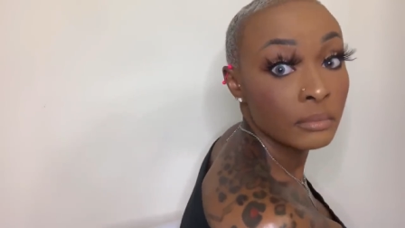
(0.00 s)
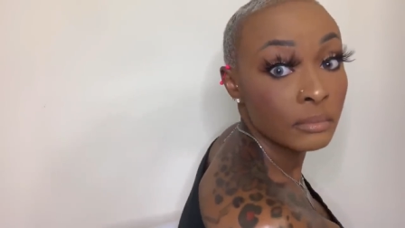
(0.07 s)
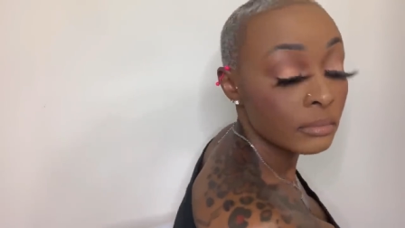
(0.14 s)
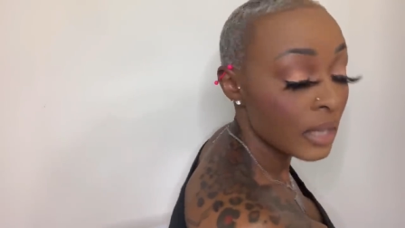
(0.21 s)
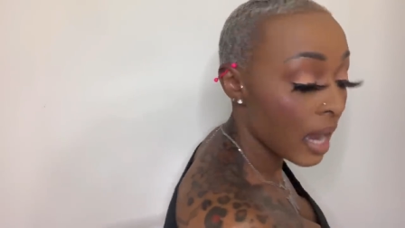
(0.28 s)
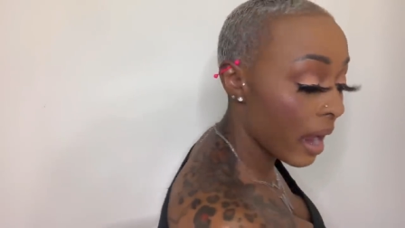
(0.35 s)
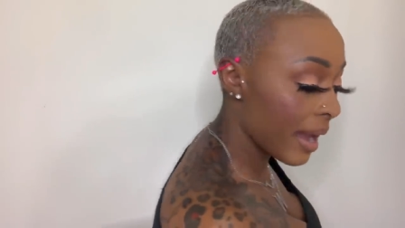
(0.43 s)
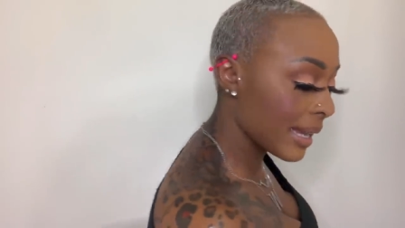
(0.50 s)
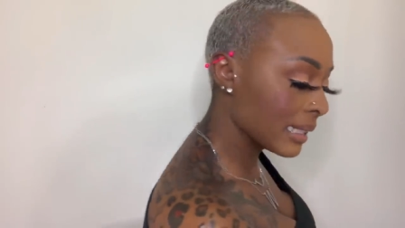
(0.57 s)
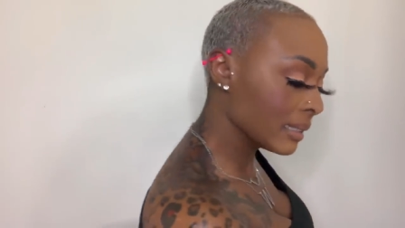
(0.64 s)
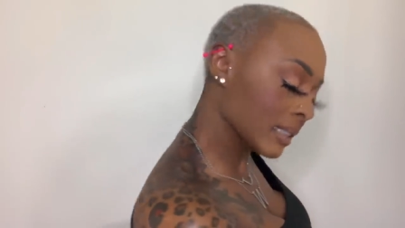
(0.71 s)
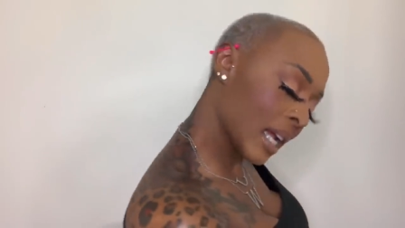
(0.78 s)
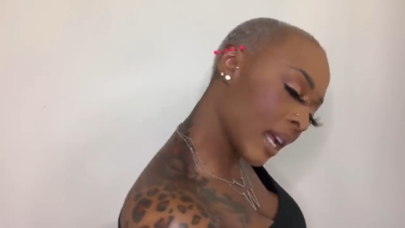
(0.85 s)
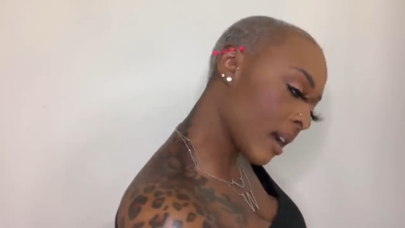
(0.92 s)
Okay,
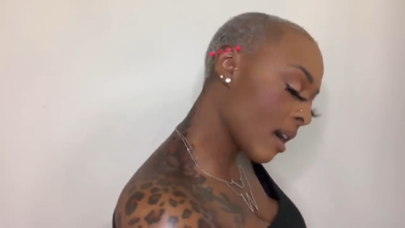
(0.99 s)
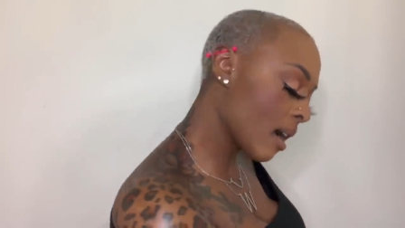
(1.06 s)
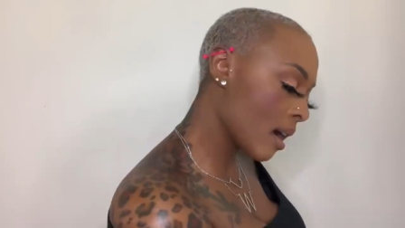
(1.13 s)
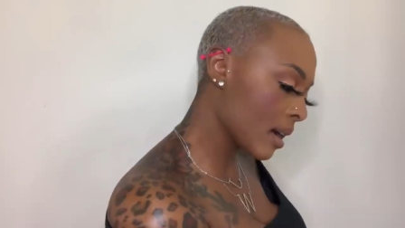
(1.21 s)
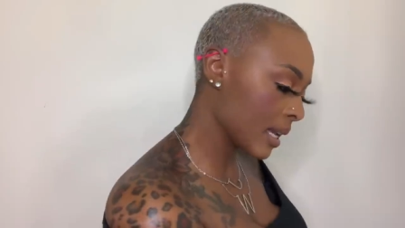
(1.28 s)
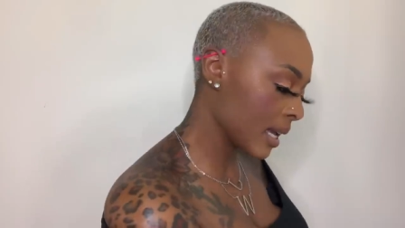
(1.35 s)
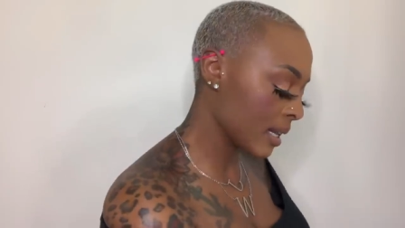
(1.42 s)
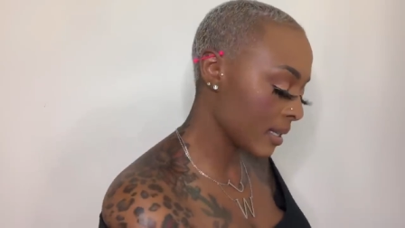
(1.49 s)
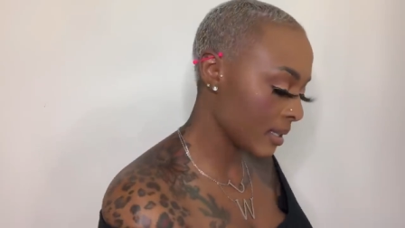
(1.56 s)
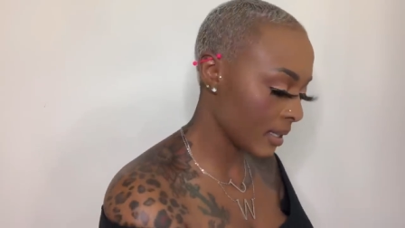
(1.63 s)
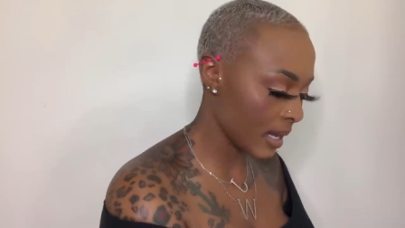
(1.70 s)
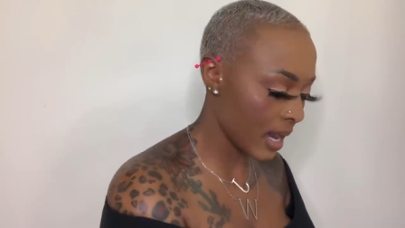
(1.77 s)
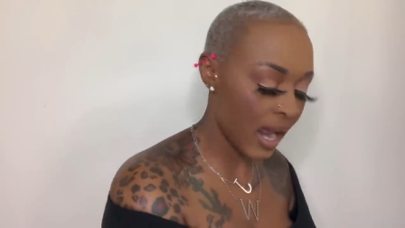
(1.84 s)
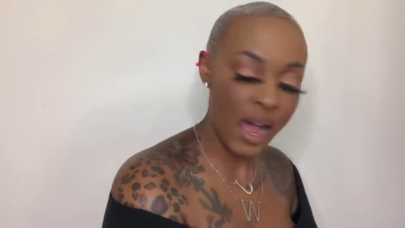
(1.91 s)
let Carl get into
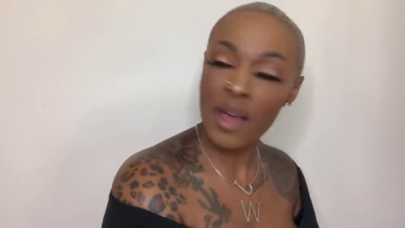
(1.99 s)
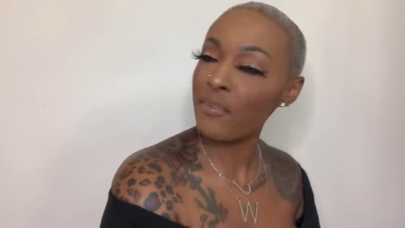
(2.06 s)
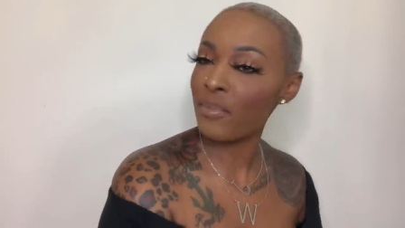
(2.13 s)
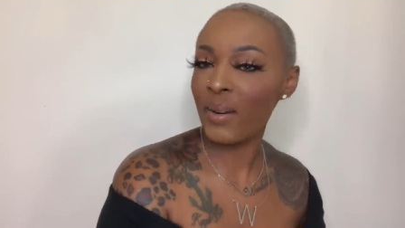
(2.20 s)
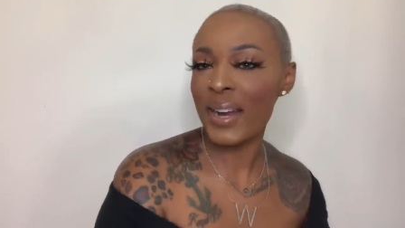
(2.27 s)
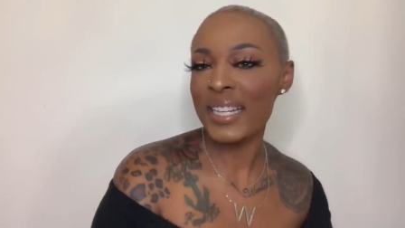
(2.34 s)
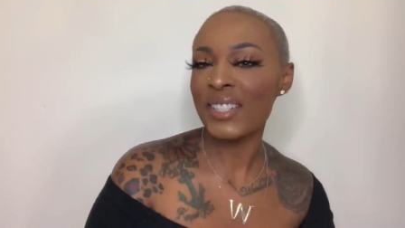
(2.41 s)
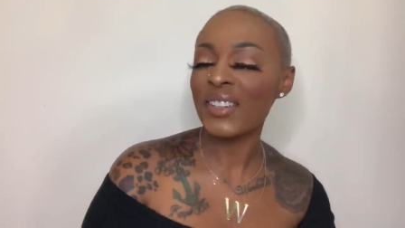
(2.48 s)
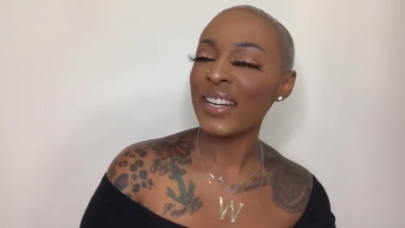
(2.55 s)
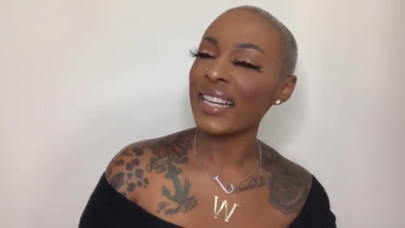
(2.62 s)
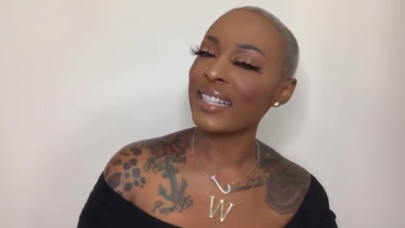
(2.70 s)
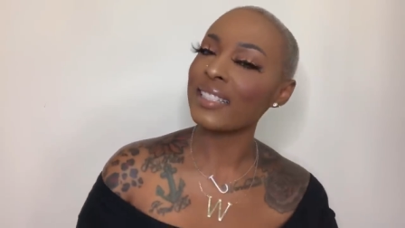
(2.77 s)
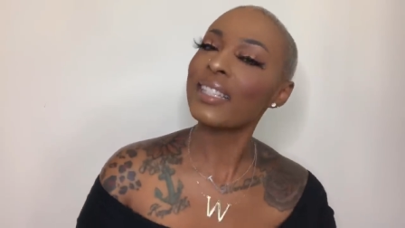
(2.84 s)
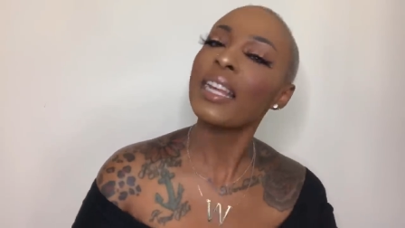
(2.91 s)
that ombre
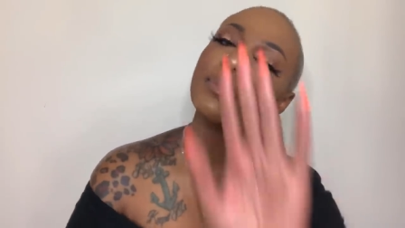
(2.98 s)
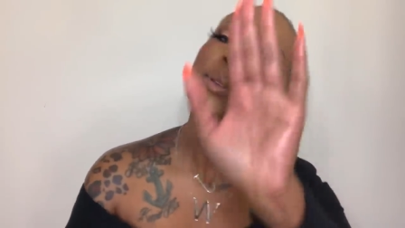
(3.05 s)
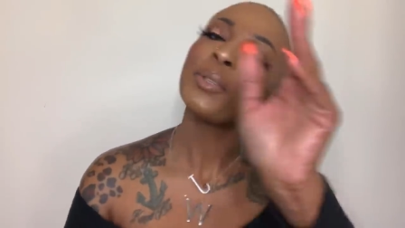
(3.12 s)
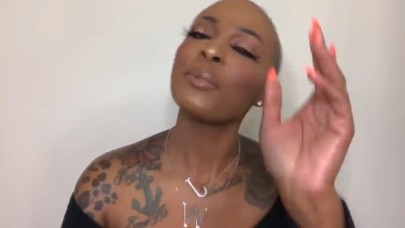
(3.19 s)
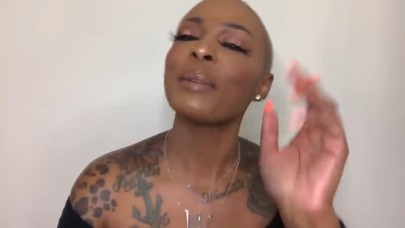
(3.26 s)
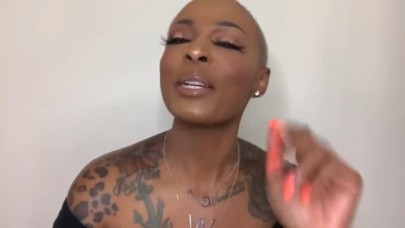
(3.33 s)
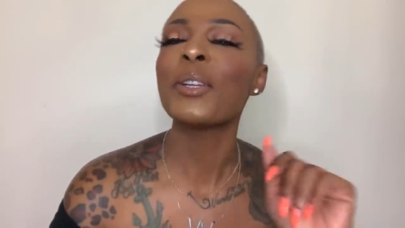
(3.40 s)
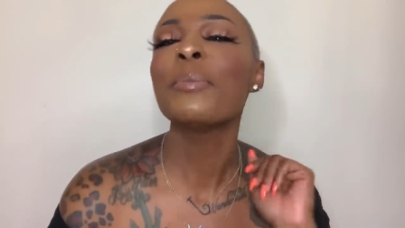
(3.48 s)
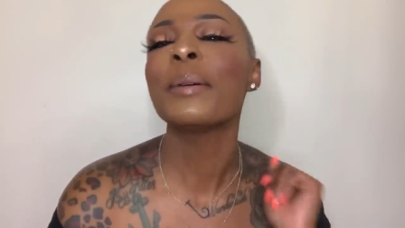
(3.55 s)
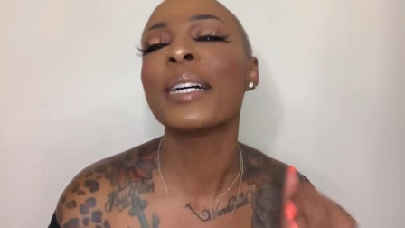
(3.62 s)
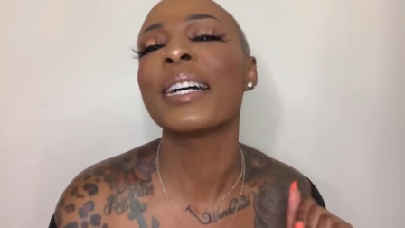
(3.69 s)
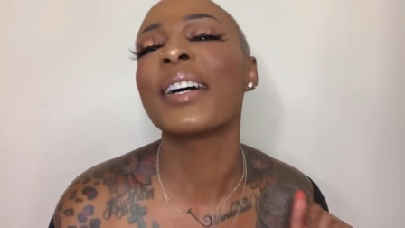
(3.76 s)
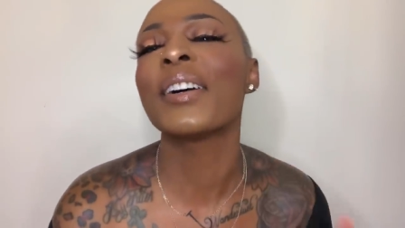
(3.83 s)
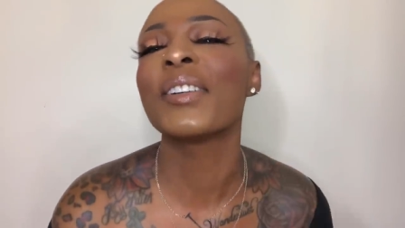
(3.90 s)
dress. Let him use my
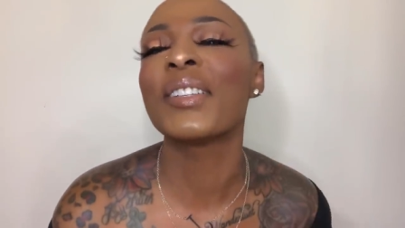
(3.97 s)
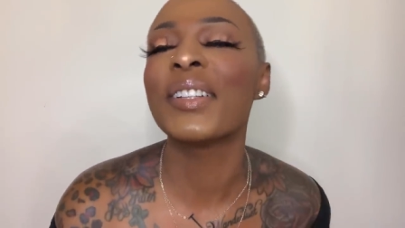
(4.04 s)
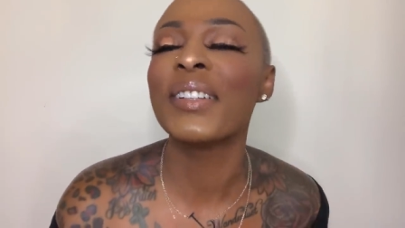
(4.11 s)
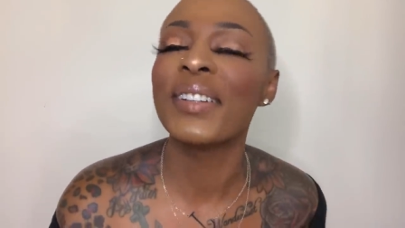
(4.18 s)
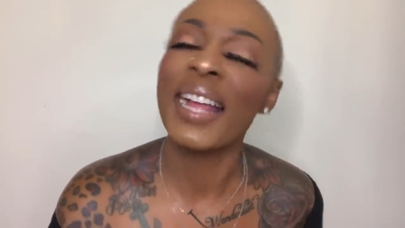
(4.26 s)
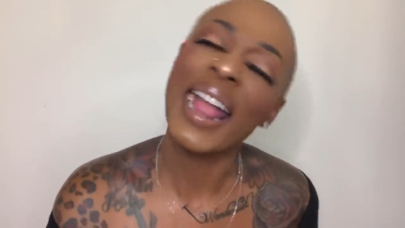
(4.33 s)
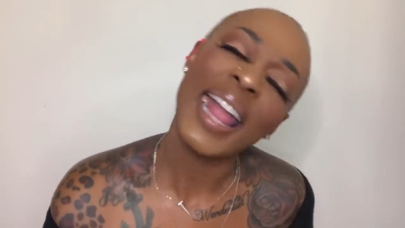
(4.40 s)
coupon code too.